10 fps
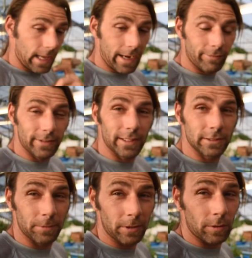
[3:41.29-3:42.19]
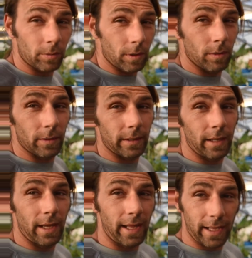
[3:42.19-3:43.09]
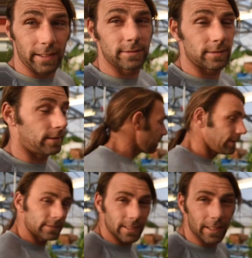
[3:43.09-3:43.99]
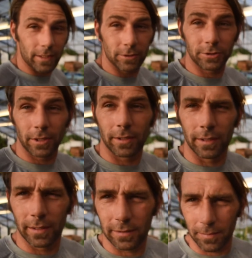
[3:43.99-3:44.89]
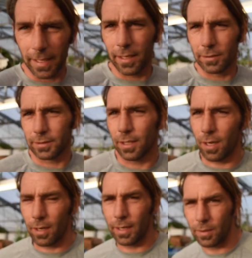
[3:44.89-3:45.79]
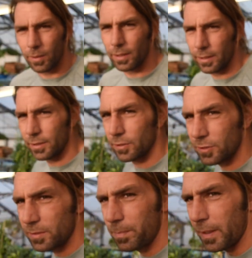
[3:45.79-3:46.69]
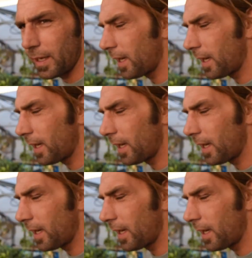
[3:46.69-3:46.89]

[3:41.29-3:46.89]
Everything's been growing excellent. Give me a second, I'll show you. The tomatoes, they're already wanting to just spit